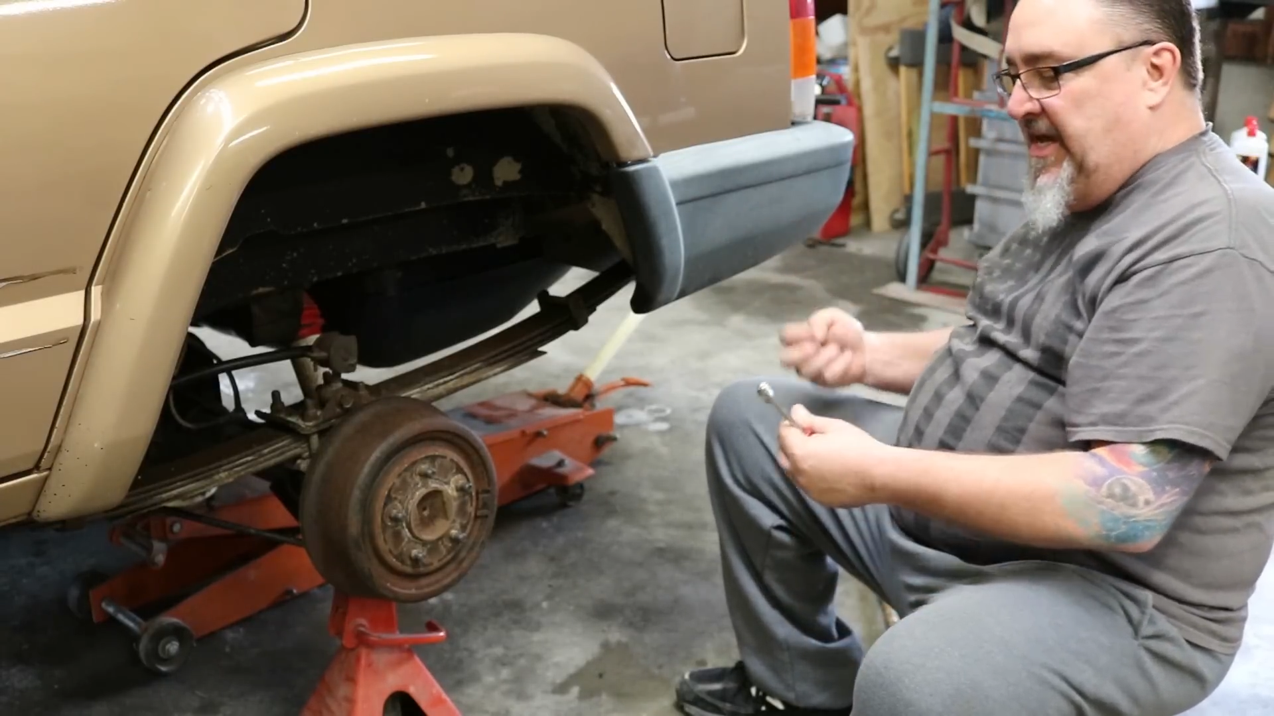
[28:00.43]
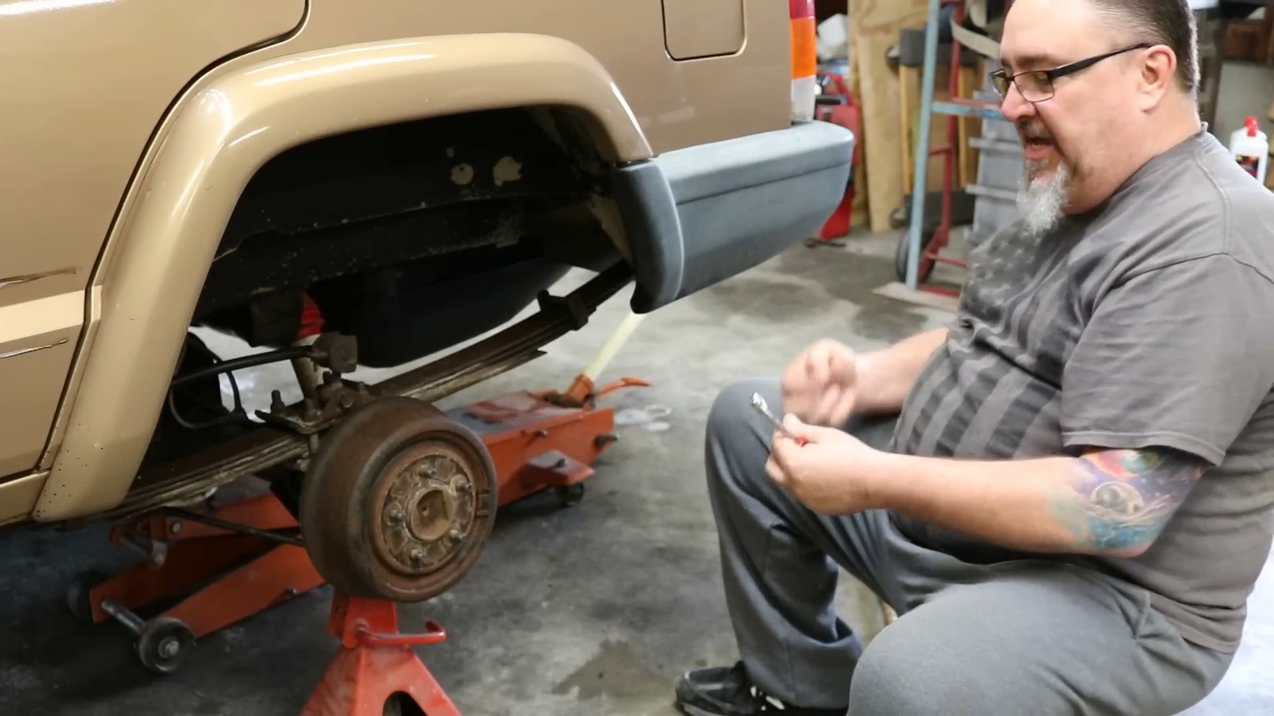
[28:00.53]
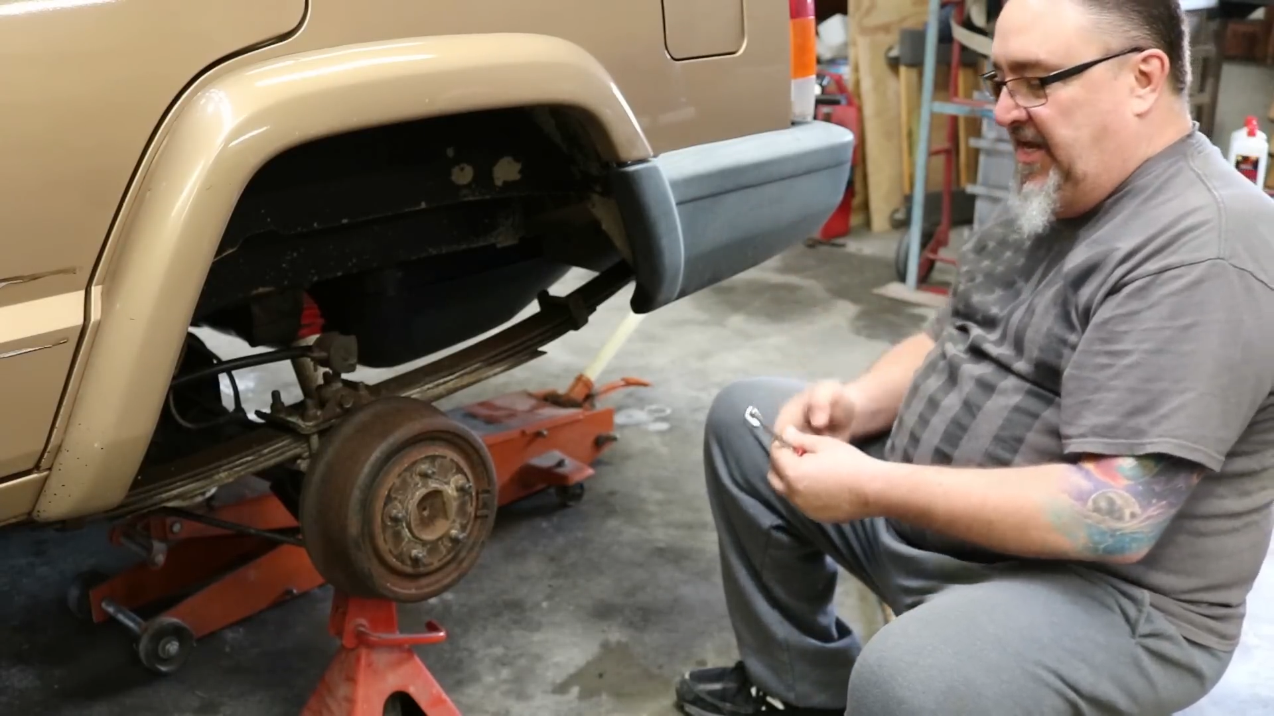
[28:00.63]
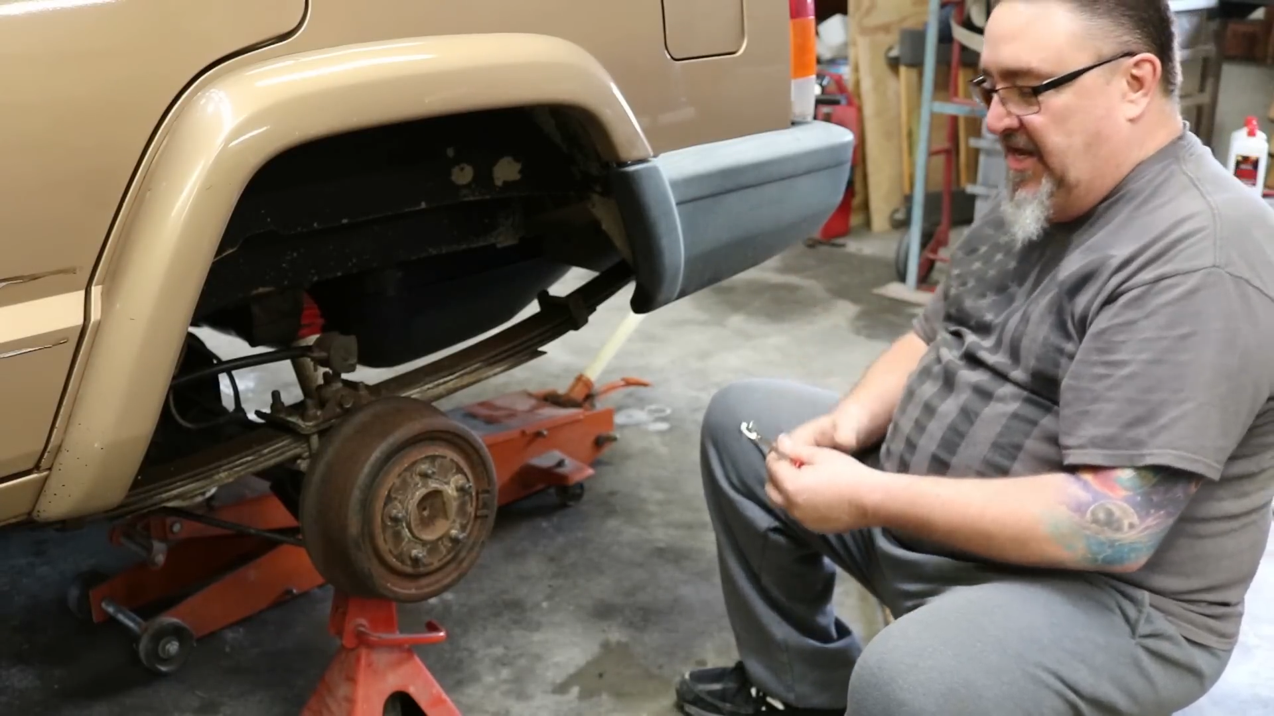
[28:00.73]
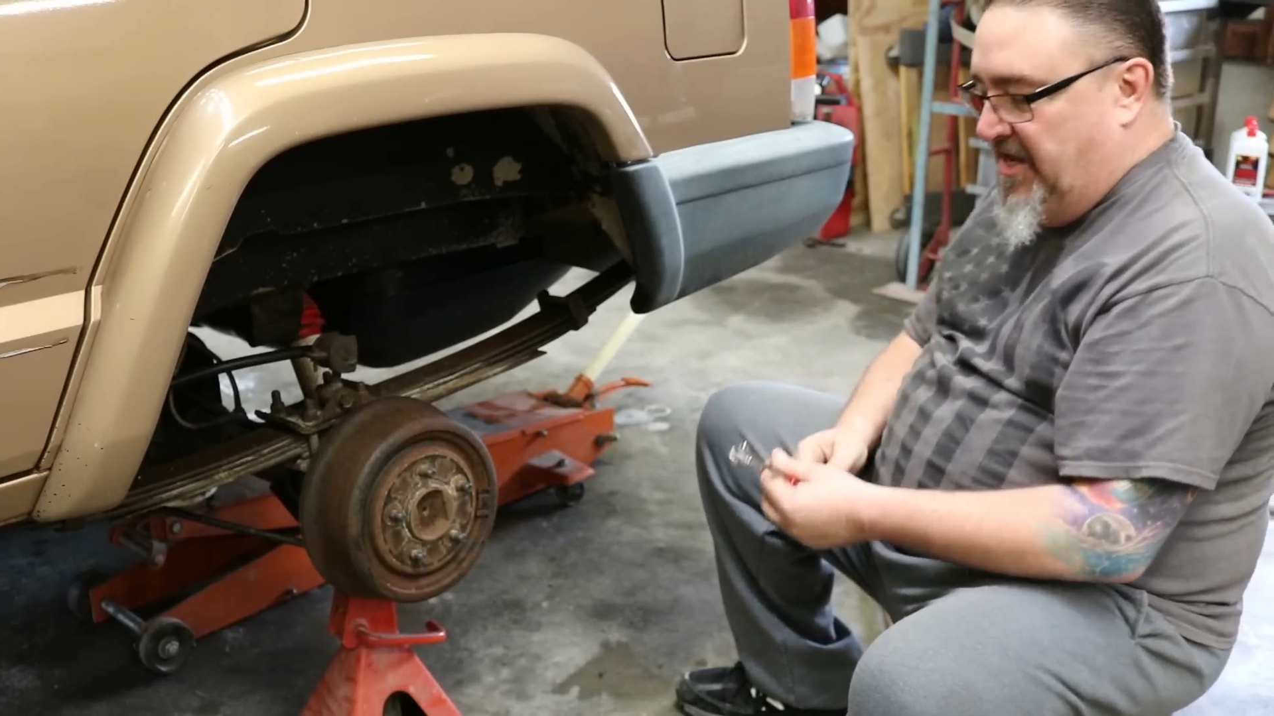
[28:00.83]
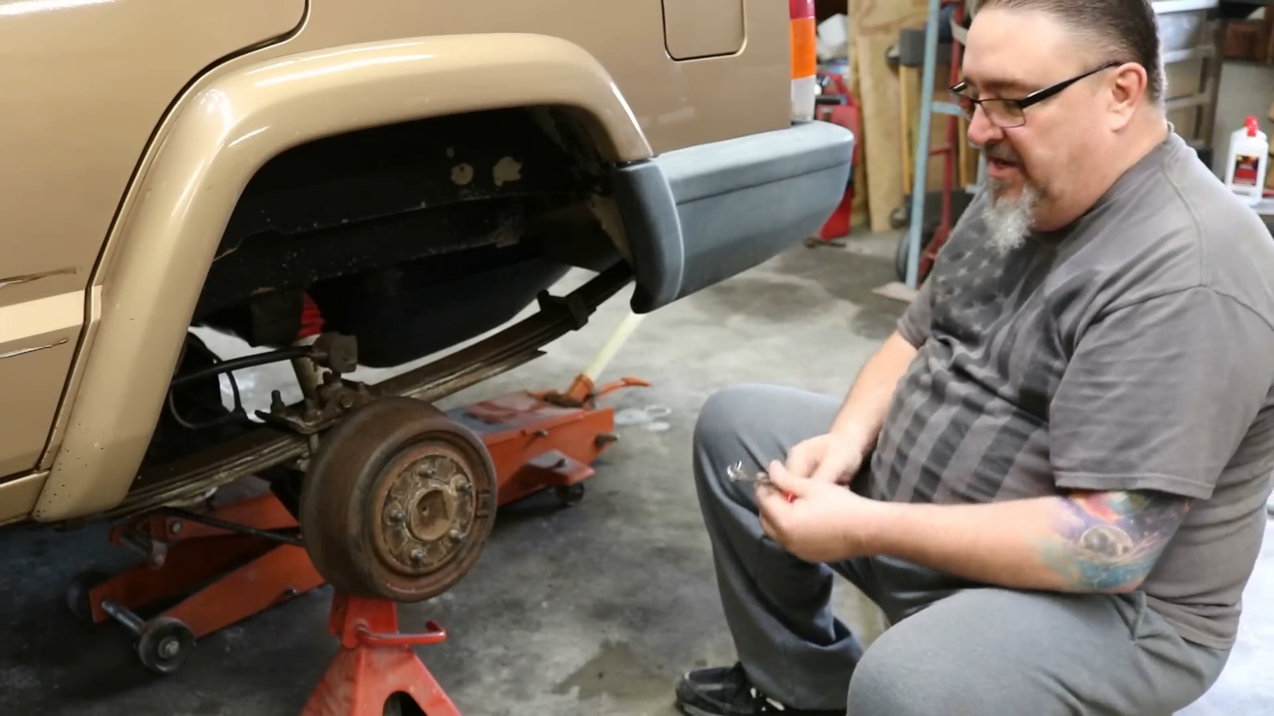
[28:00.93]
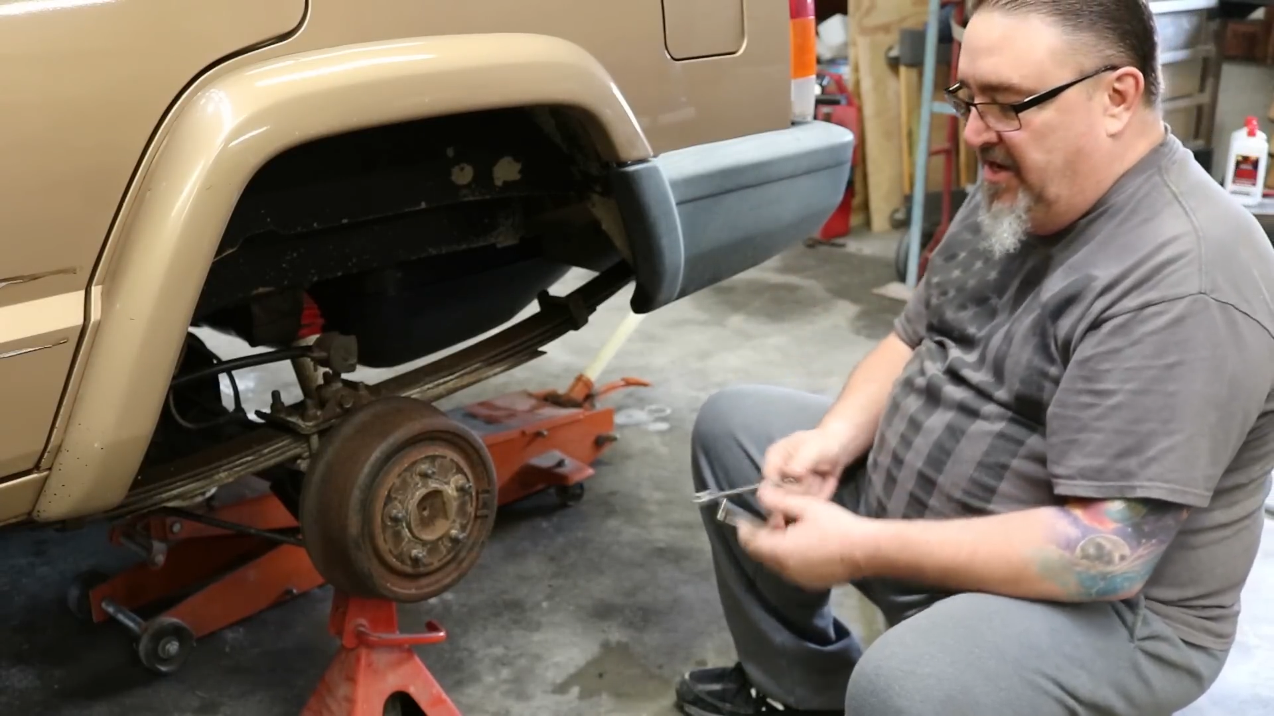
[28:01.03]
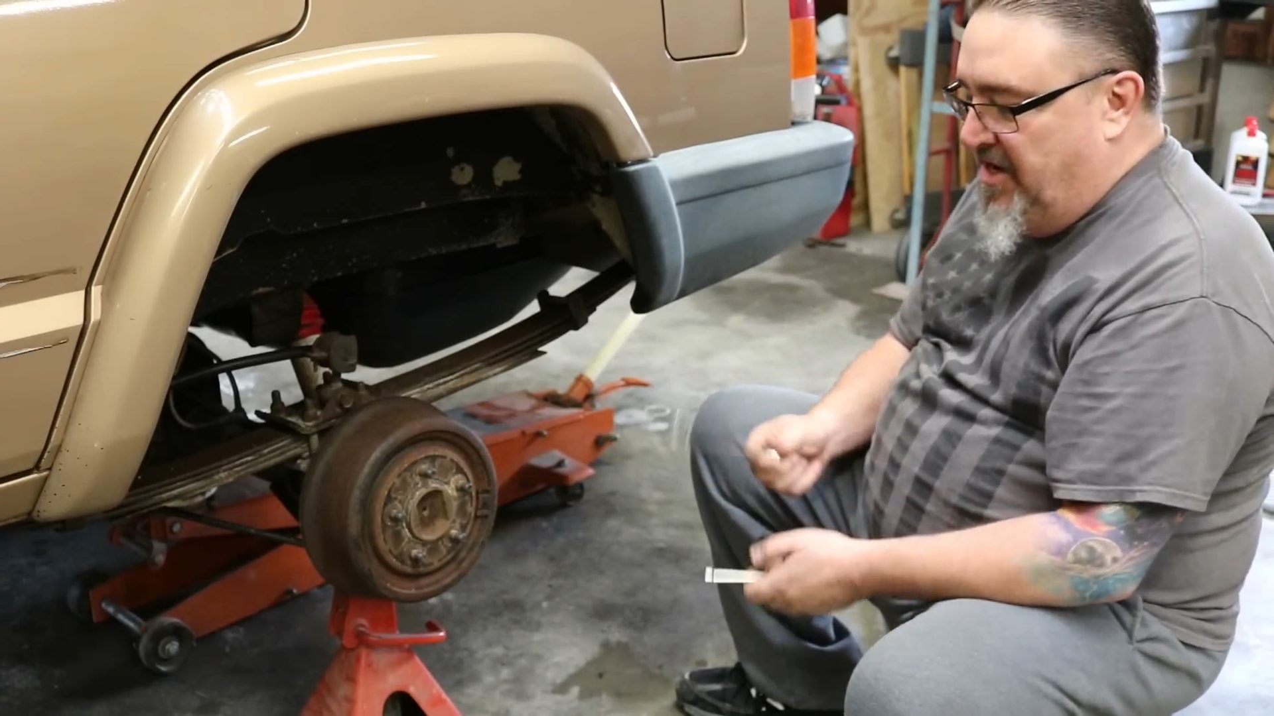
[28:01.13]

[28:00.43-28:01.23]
a